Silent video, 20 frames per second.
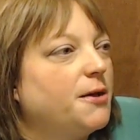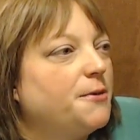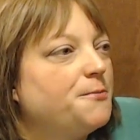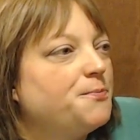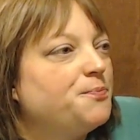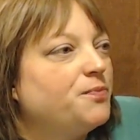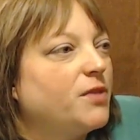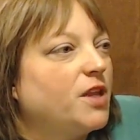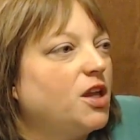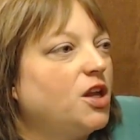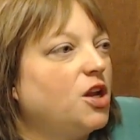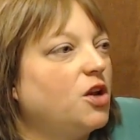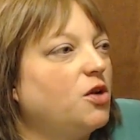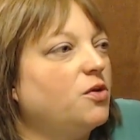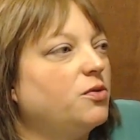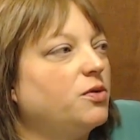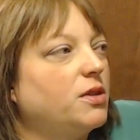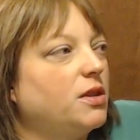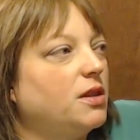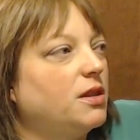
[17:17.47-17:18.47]

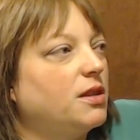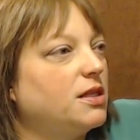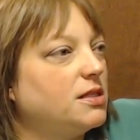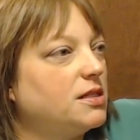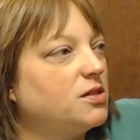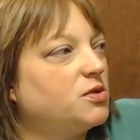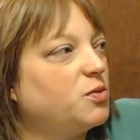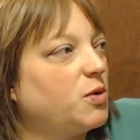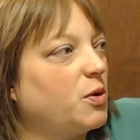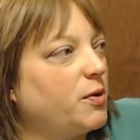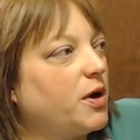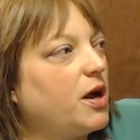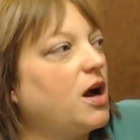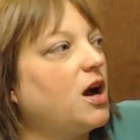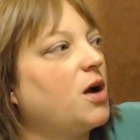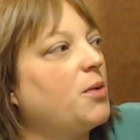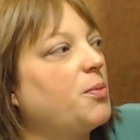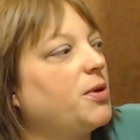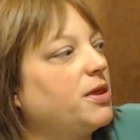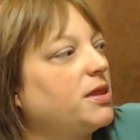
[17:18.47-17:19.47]
this is where we are,
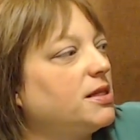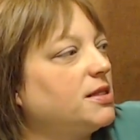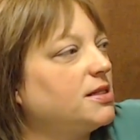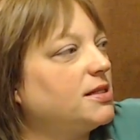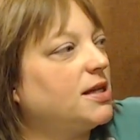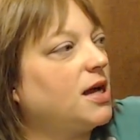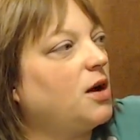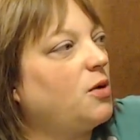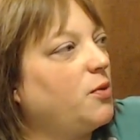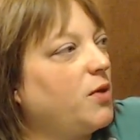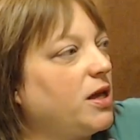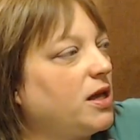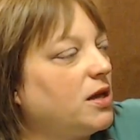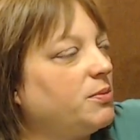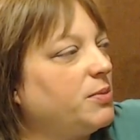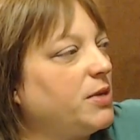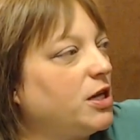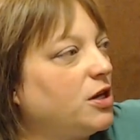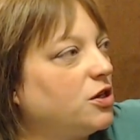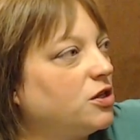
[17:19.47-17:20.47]
but this is how we can be
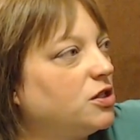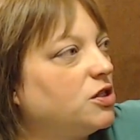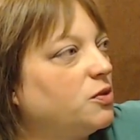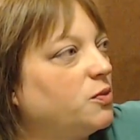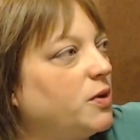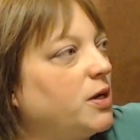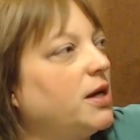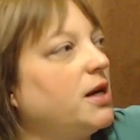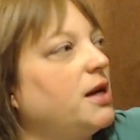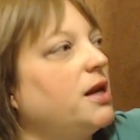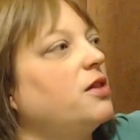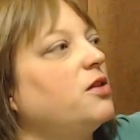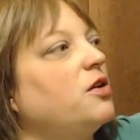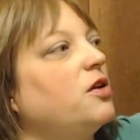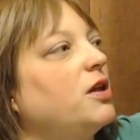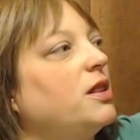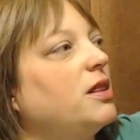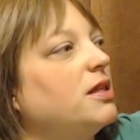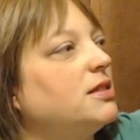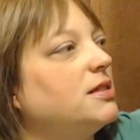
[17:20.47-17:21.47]
good to one another,
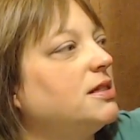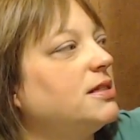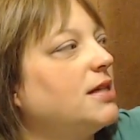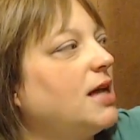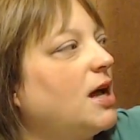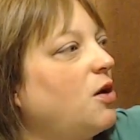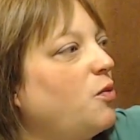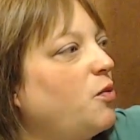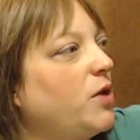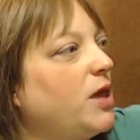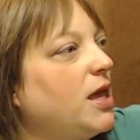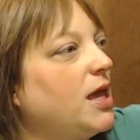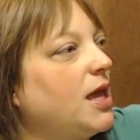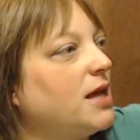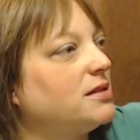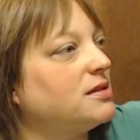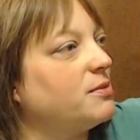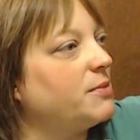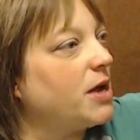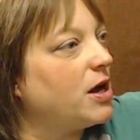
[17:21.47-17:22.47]
and this is how we as
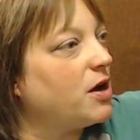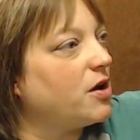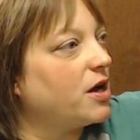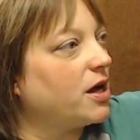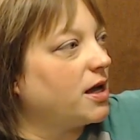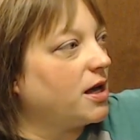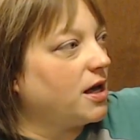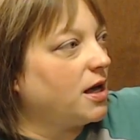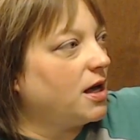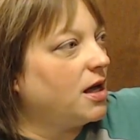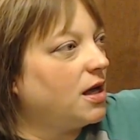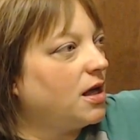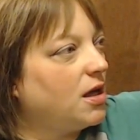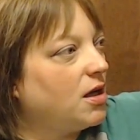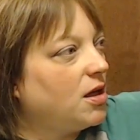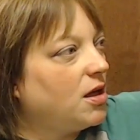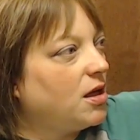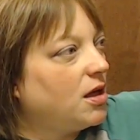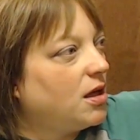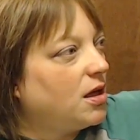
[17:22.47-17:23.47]
America,
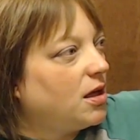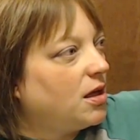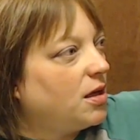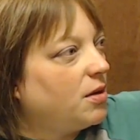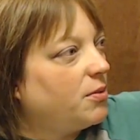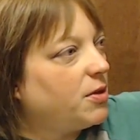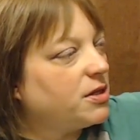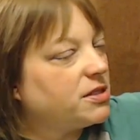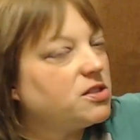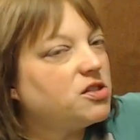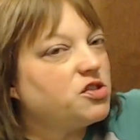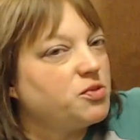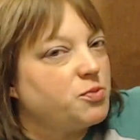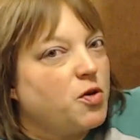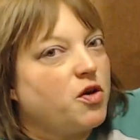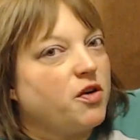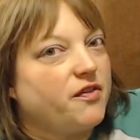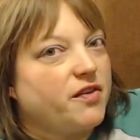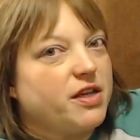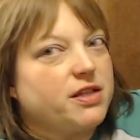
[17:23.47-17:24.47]
because there's more
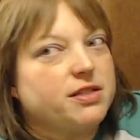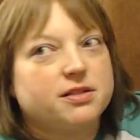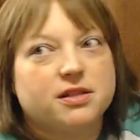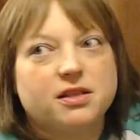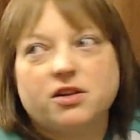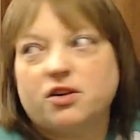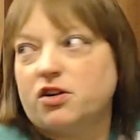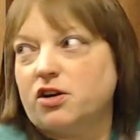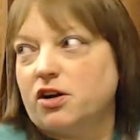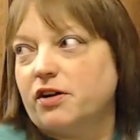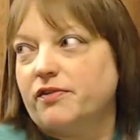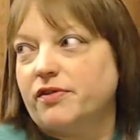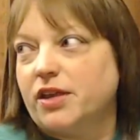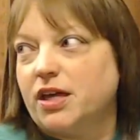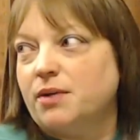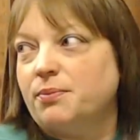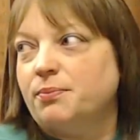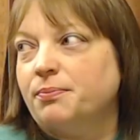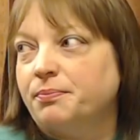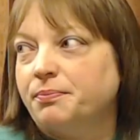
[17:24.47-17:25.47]
of us than there are of
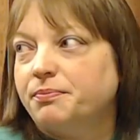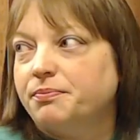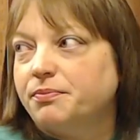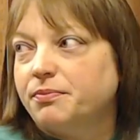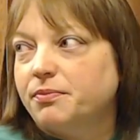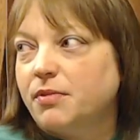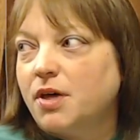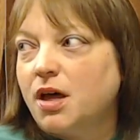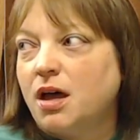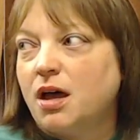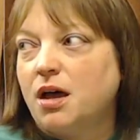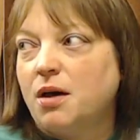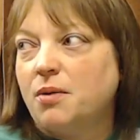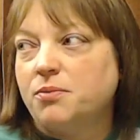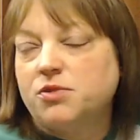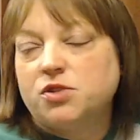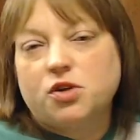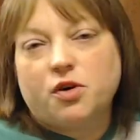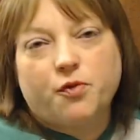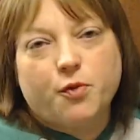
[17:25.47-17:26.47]
them.
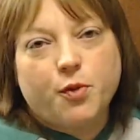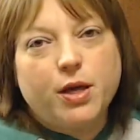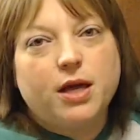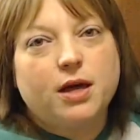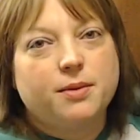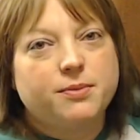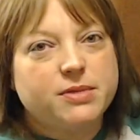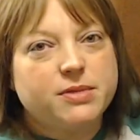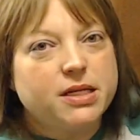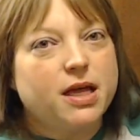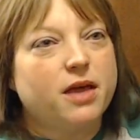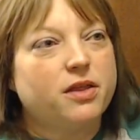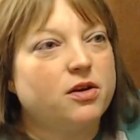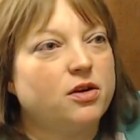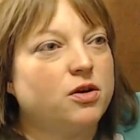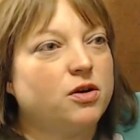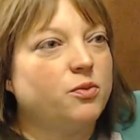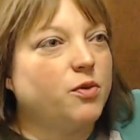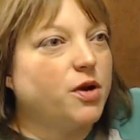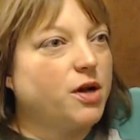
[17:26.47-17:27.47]
So if we come together
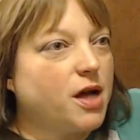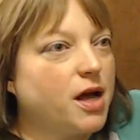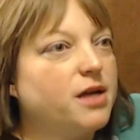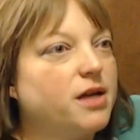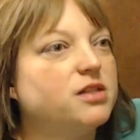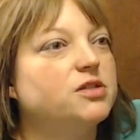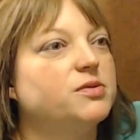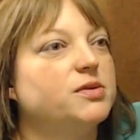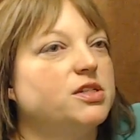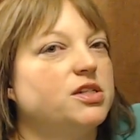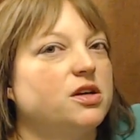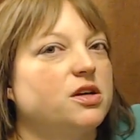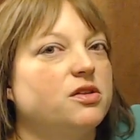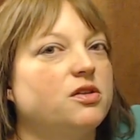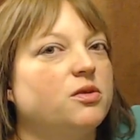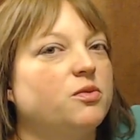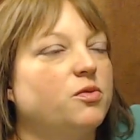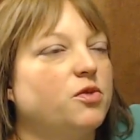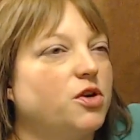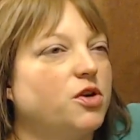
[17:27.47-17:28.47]
and we're kind to each other and
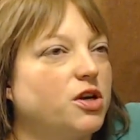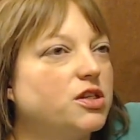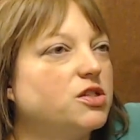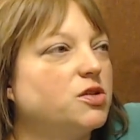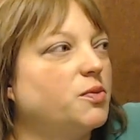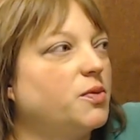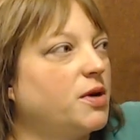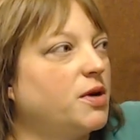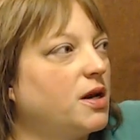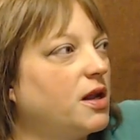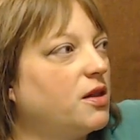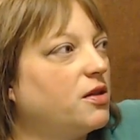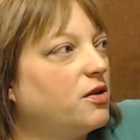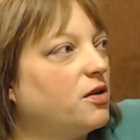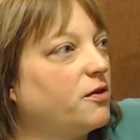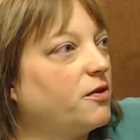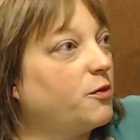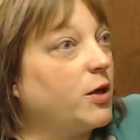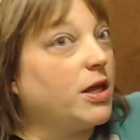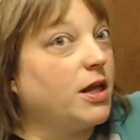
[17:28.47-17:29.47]
we're good to one another, if
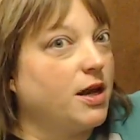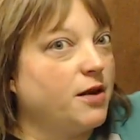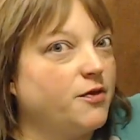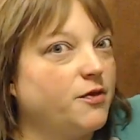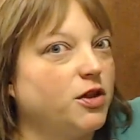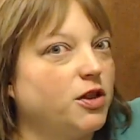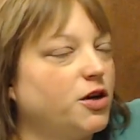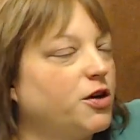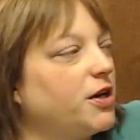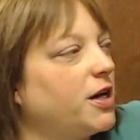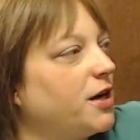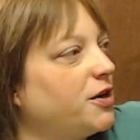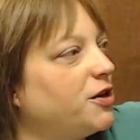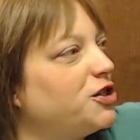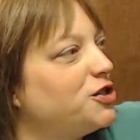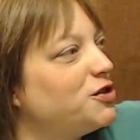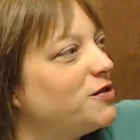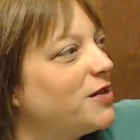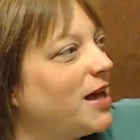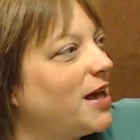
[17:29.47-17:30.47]
we can ever learn how to
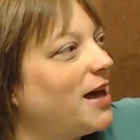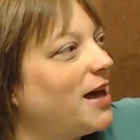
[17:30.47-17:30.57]
do that,